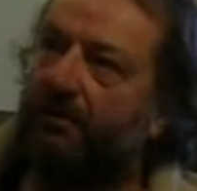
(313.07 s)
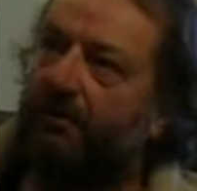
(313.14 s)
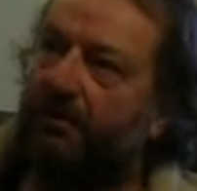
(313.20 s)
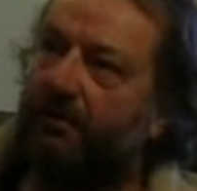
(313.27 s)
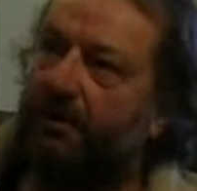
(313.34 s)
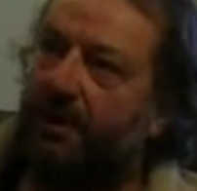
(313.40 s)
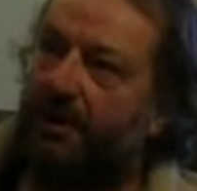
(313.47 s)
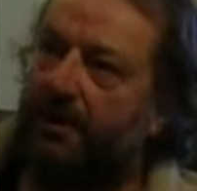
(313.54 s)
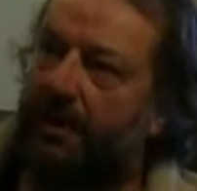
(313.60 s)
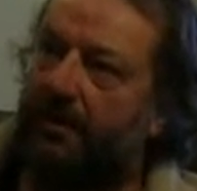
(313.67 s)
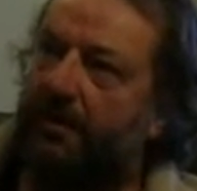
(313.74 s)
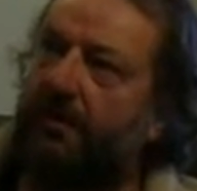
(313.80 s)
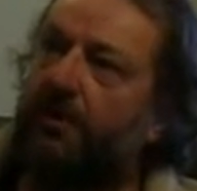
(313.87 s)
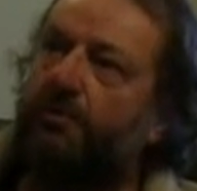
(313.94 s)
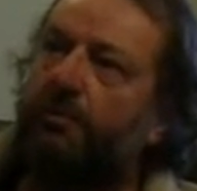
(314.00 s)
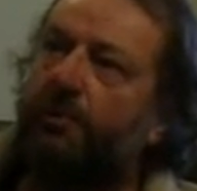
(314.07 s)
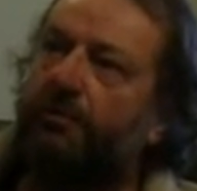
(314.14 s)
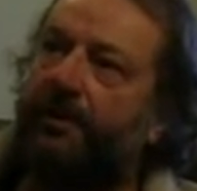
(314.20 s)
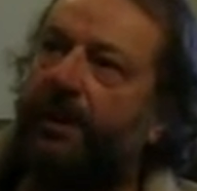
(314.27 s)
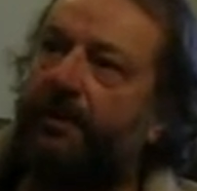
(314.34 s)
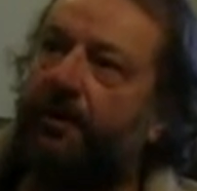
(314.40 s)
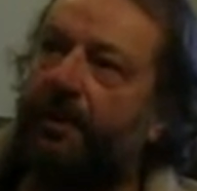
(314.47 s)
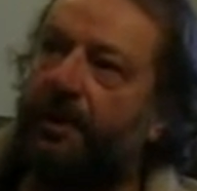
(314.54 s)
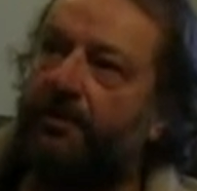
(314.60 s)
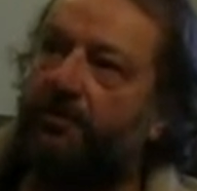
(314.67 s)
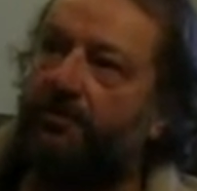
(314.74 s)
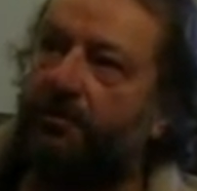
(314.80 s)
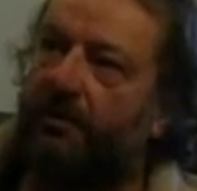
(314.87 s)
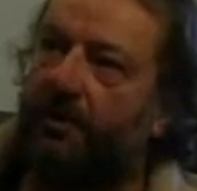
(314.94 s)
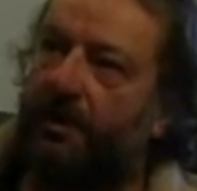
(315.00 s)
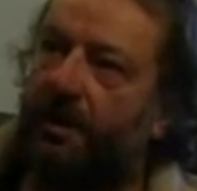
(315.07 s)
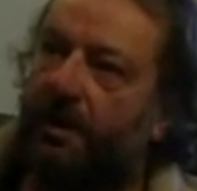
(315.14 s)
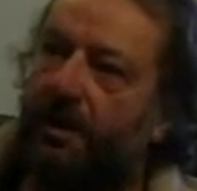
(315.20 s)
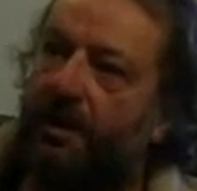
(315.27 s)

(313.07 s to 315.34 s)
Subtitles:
something like that, a little more variation.